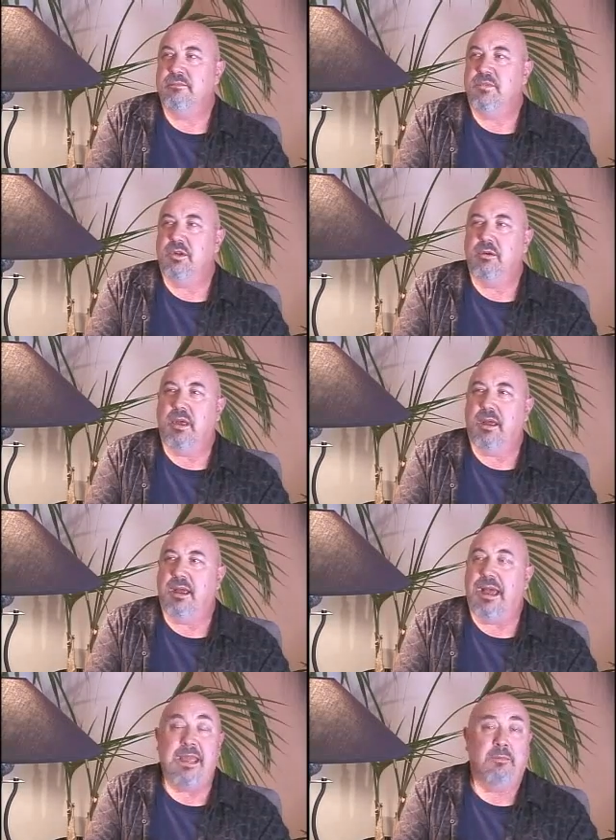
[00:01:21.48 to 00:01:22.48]
You know,
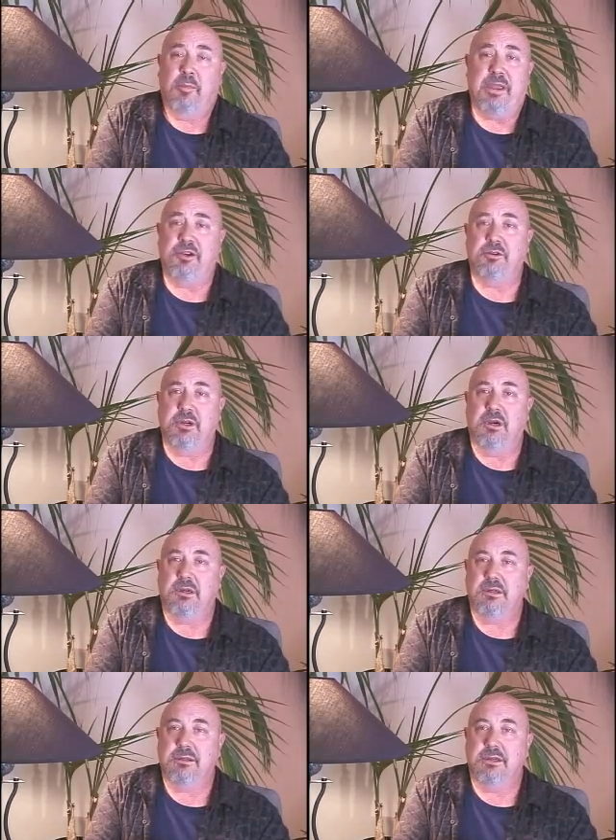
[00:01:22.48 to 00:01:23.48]
I am a patriarch.
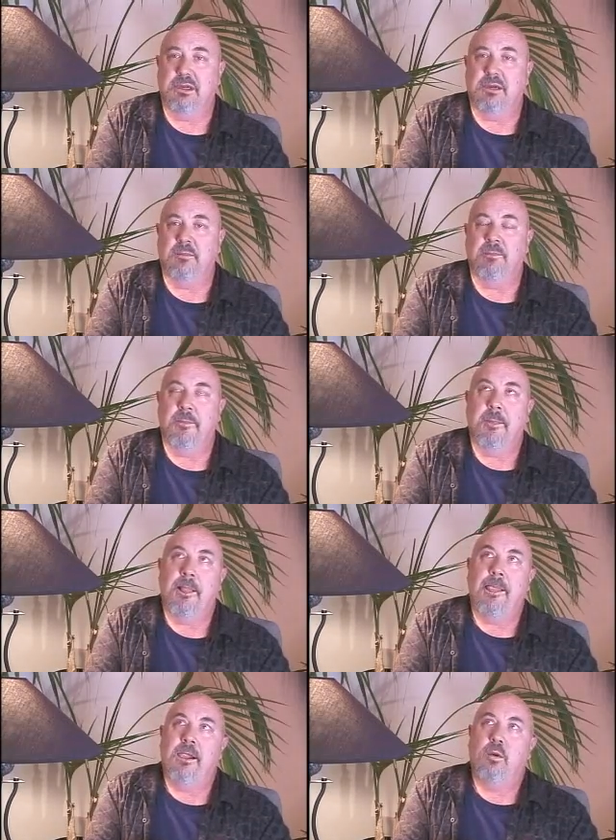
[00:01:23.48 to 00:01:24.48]

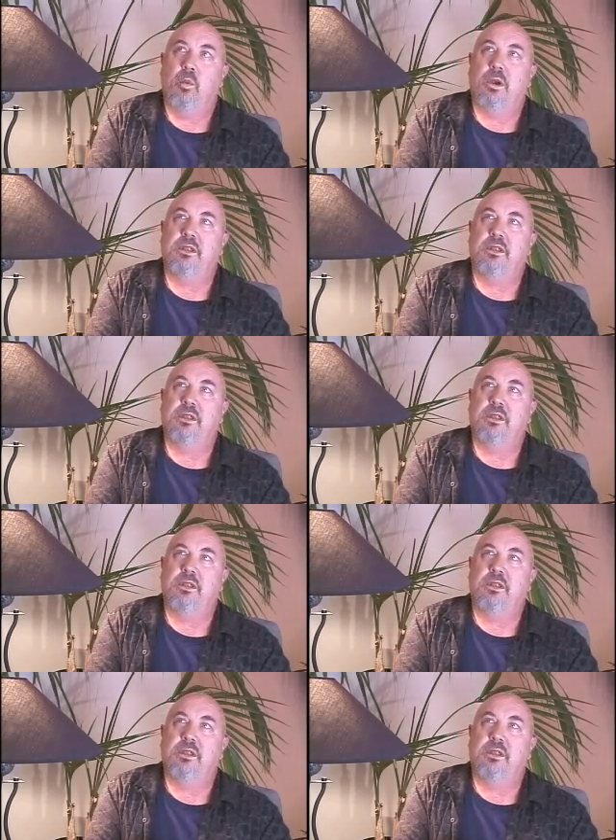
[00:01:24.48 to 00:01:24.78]
One